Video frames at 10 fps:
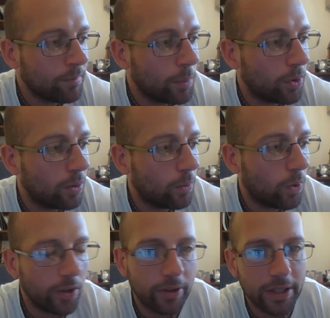But
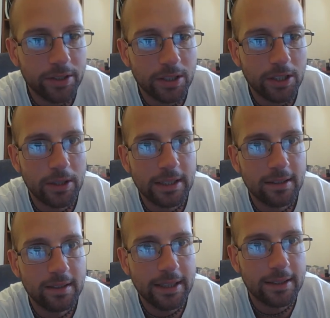what they're actually doing
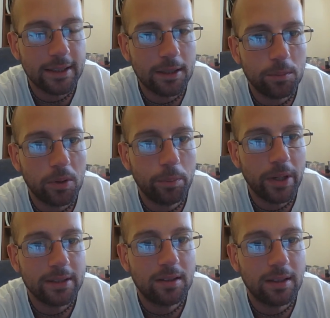is saying that, but
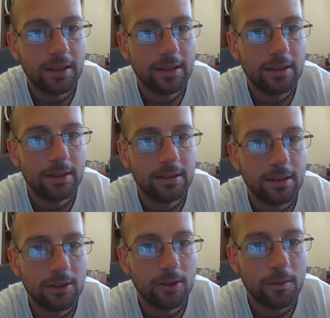practicing it in
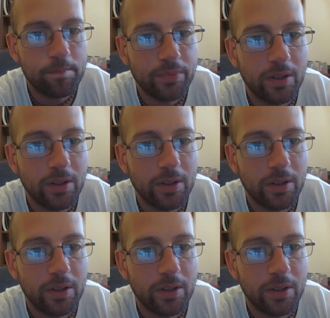secret.